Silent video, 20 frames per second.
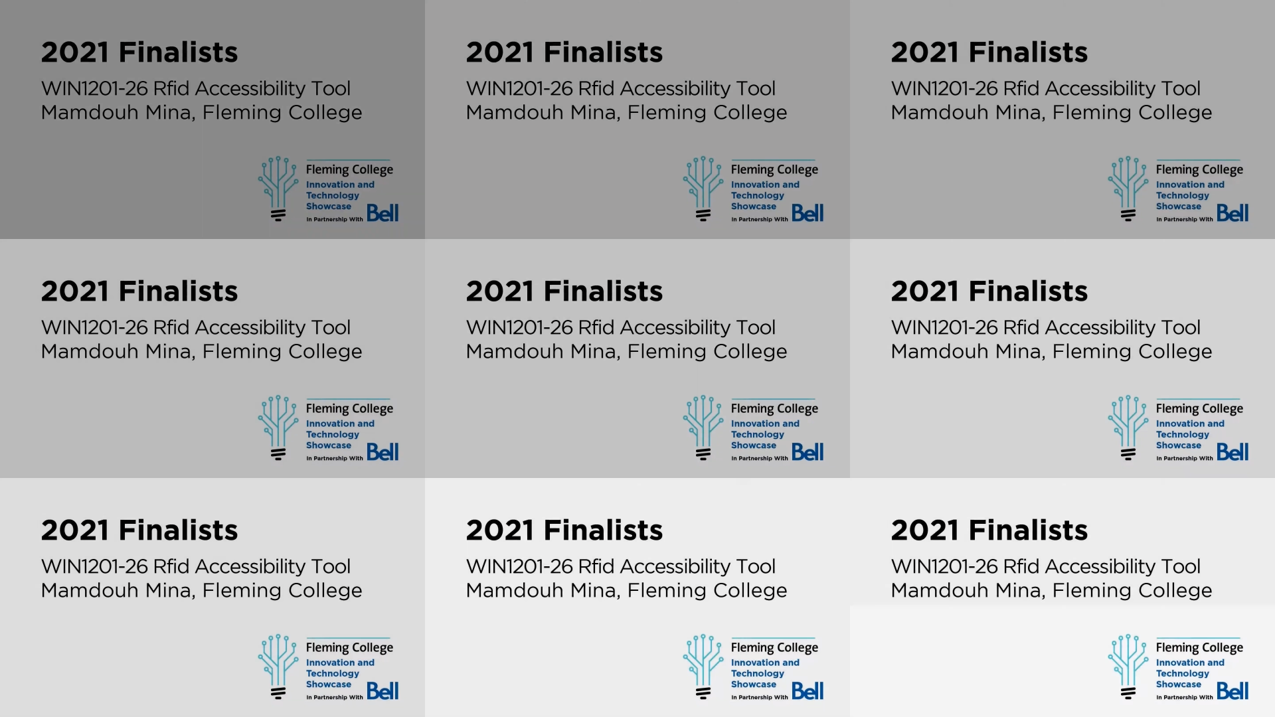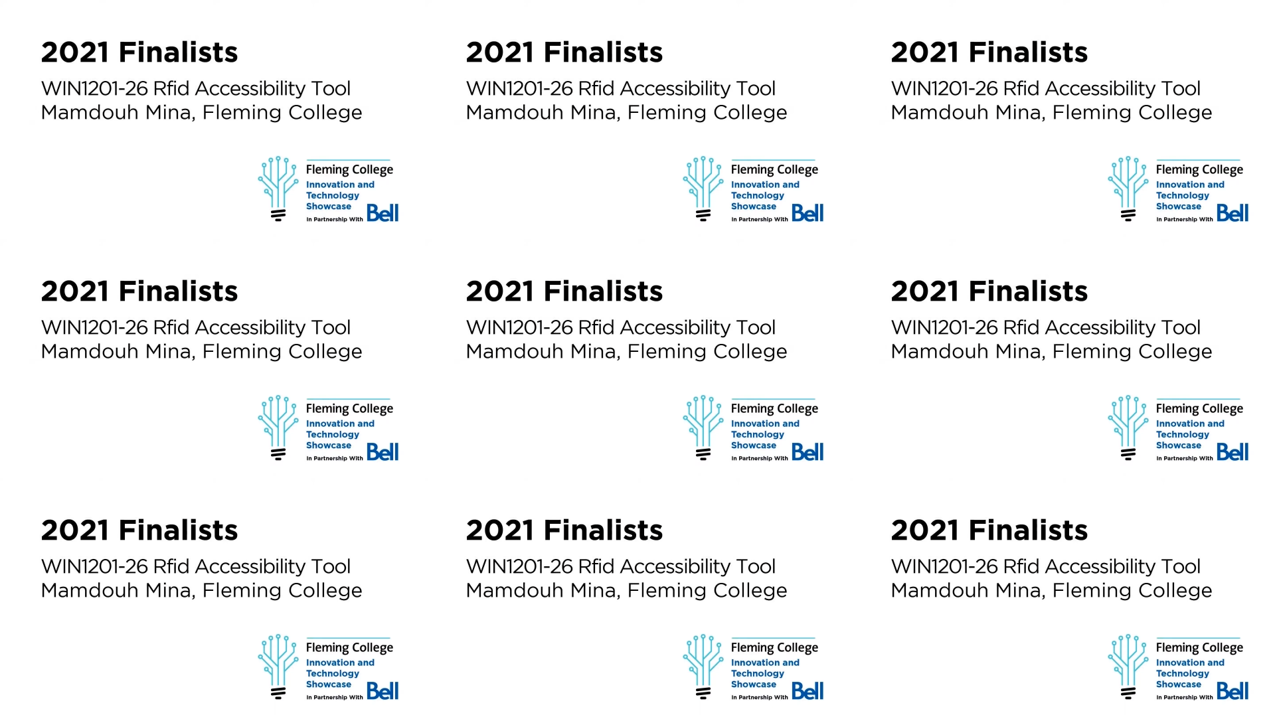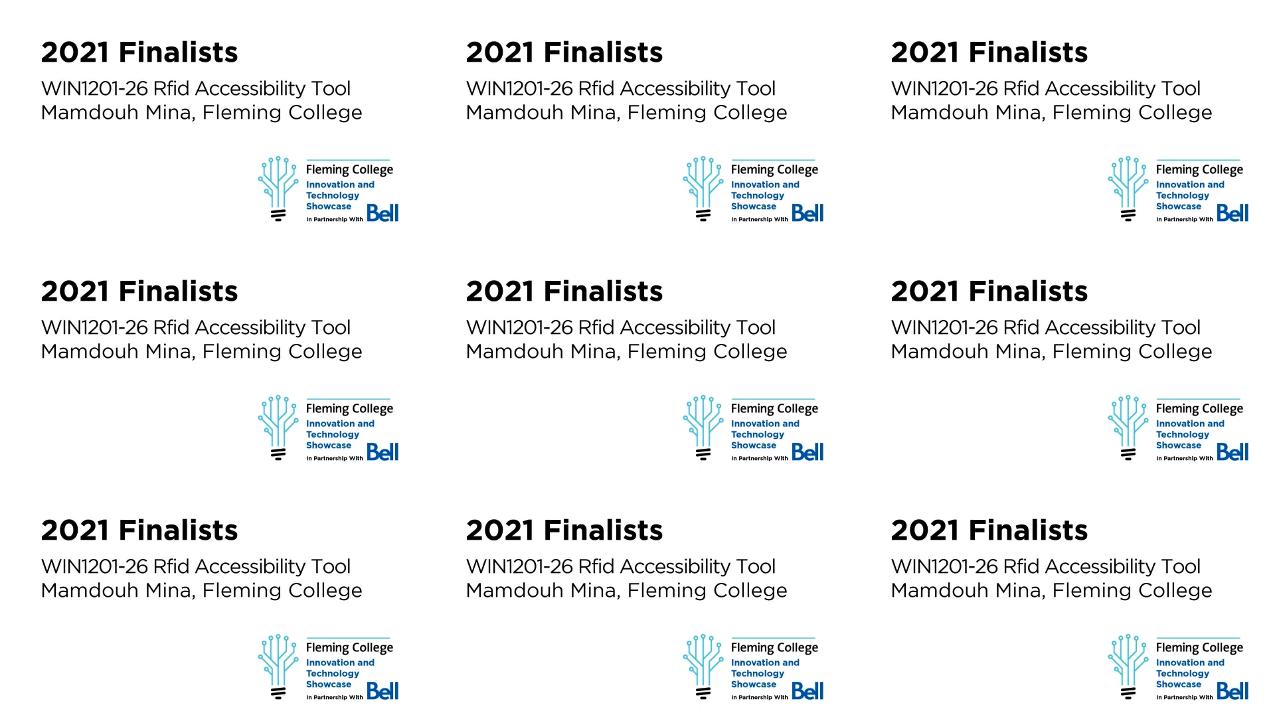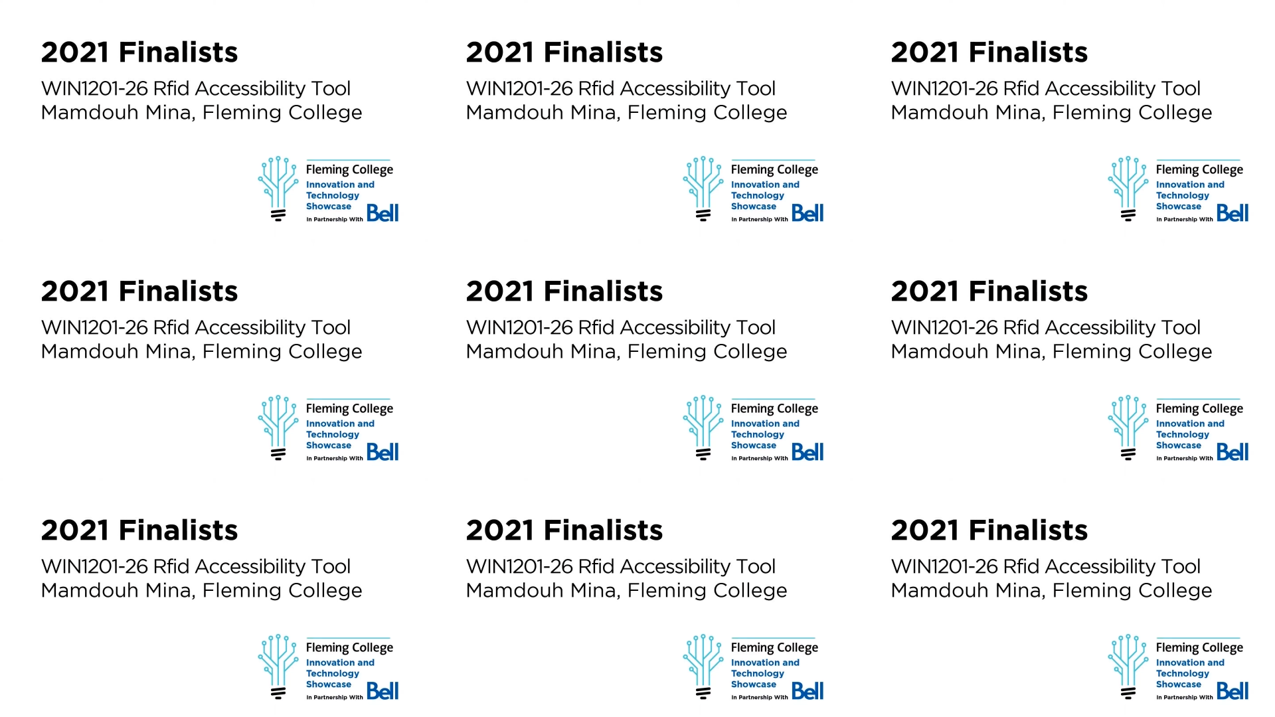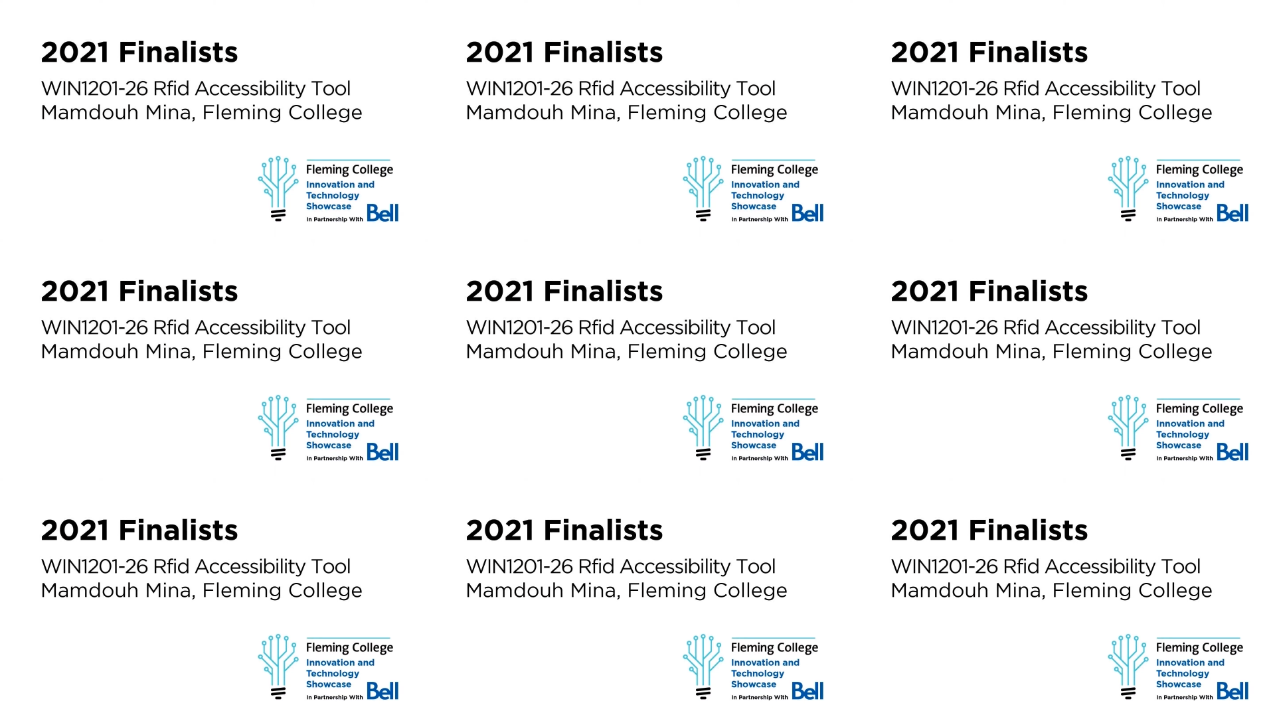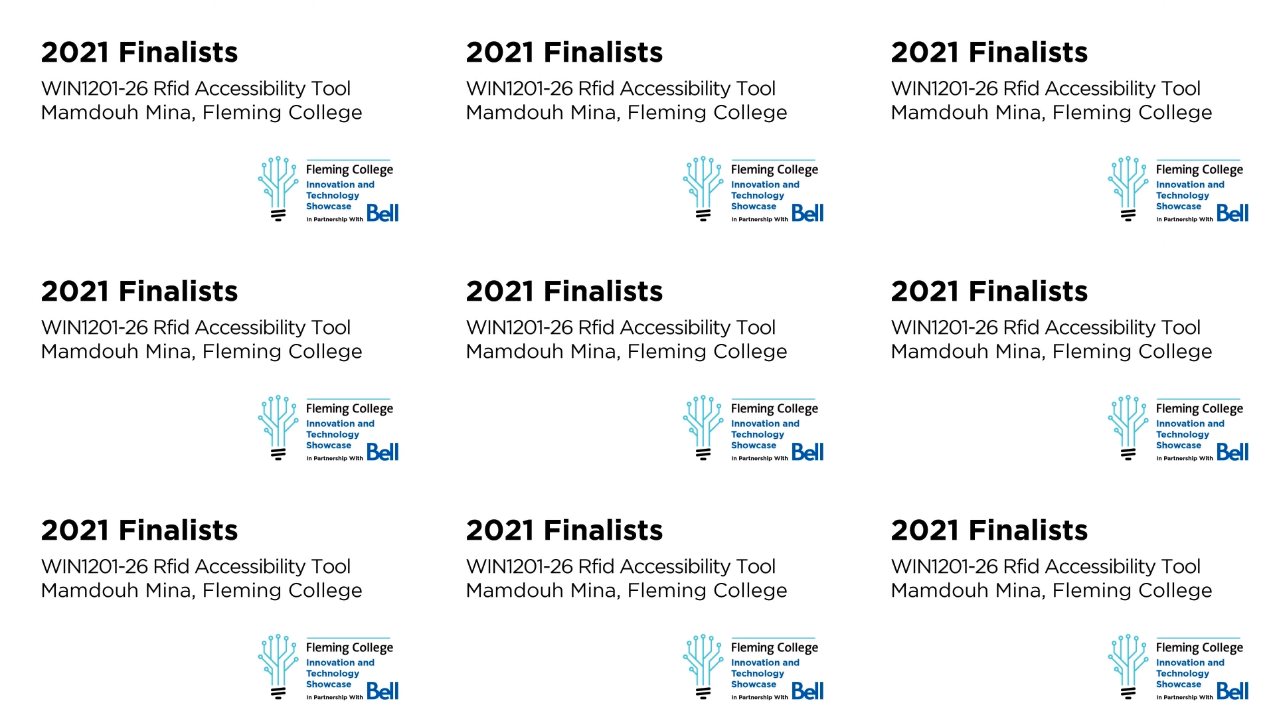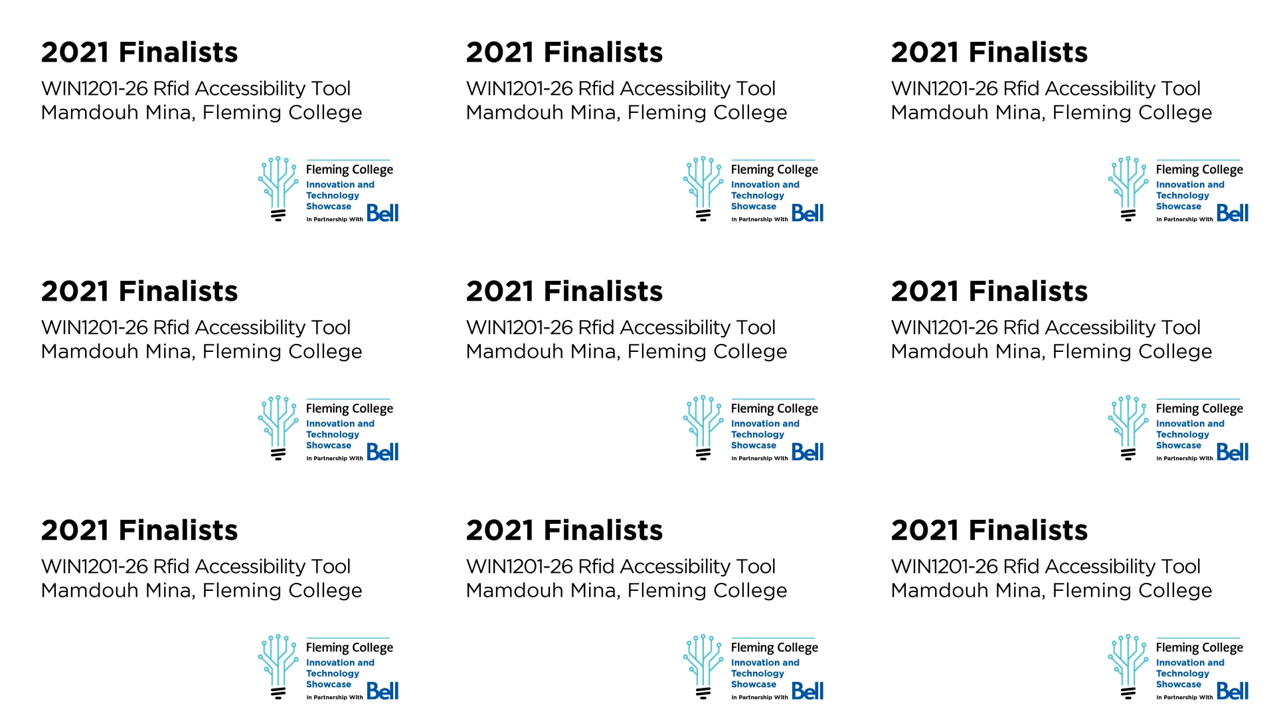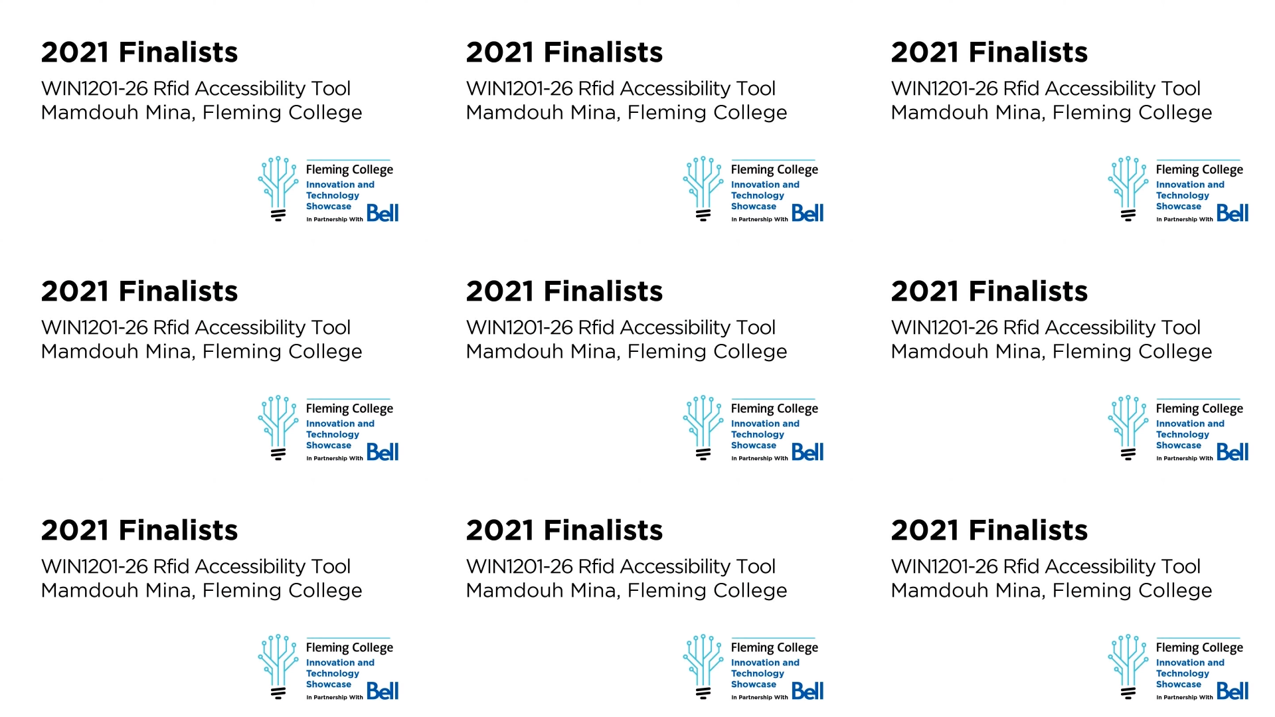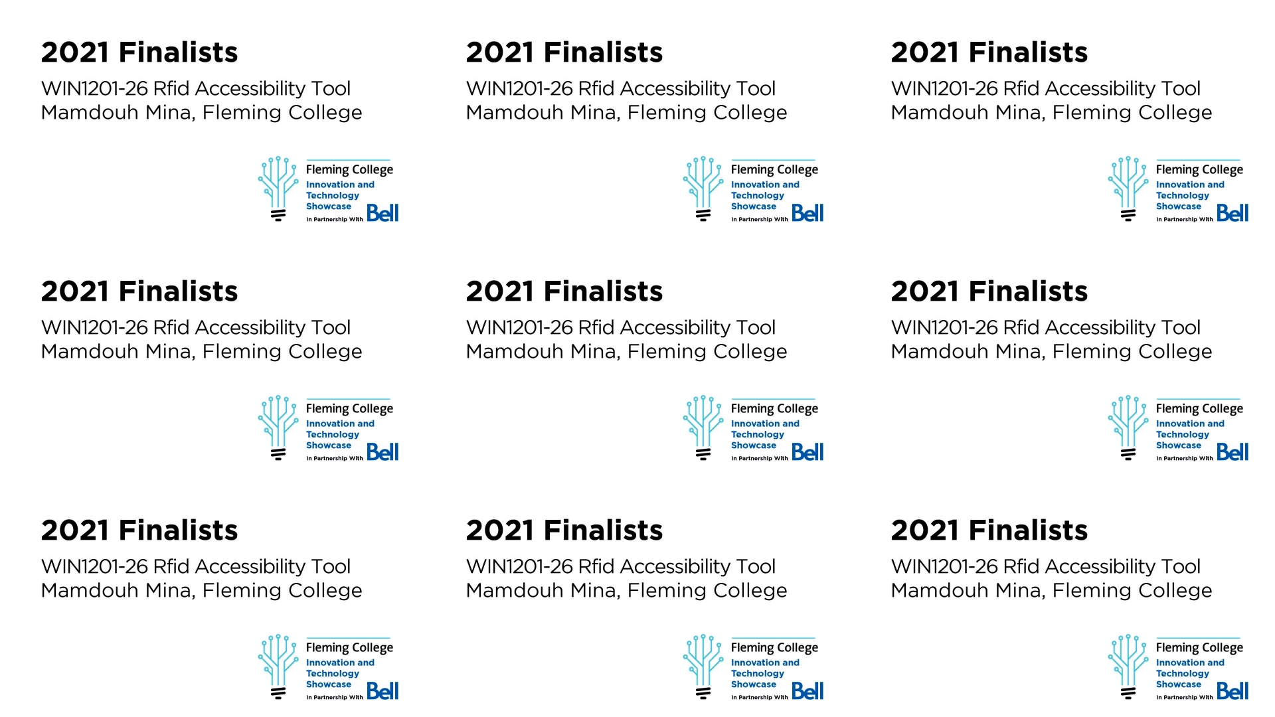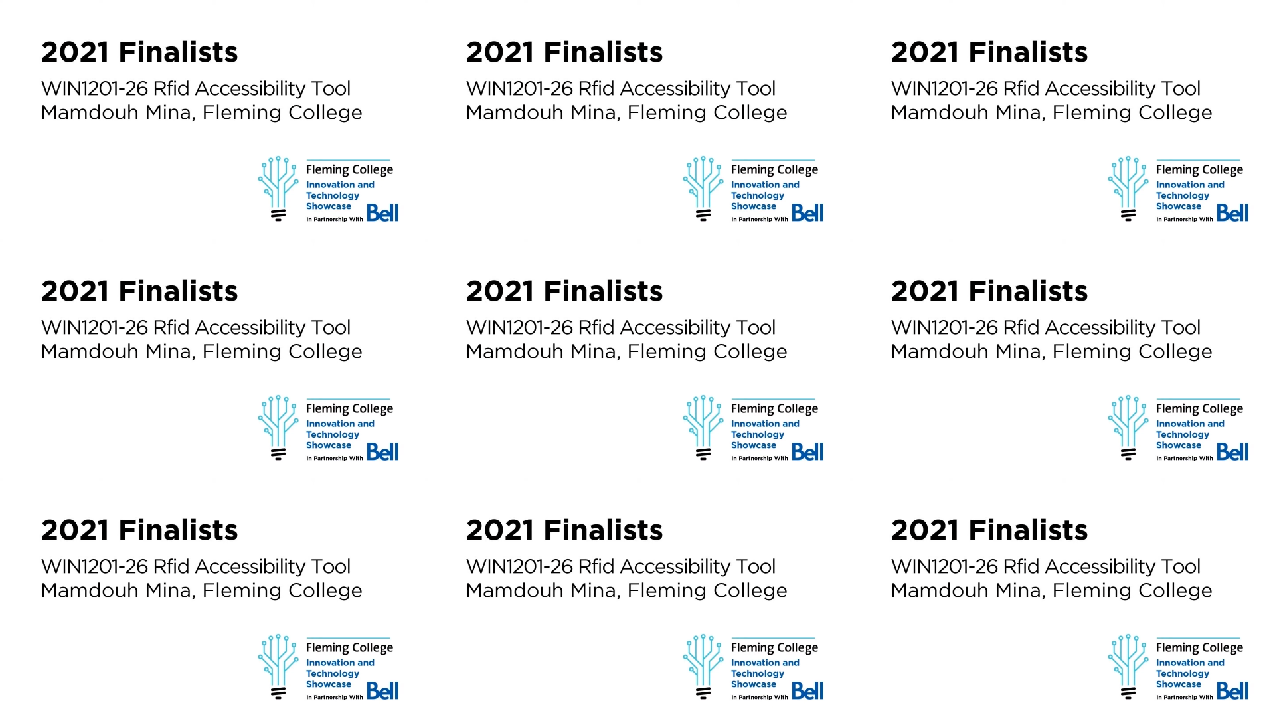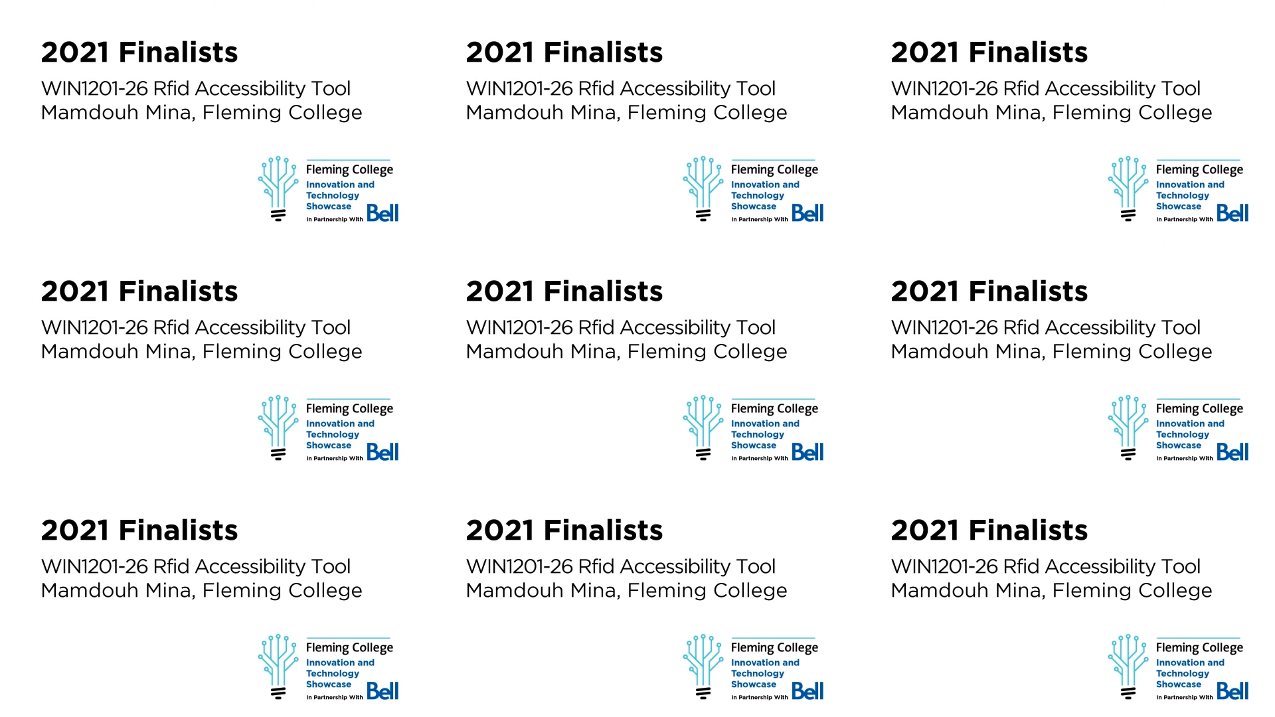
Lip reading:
[unreadable: no face in view]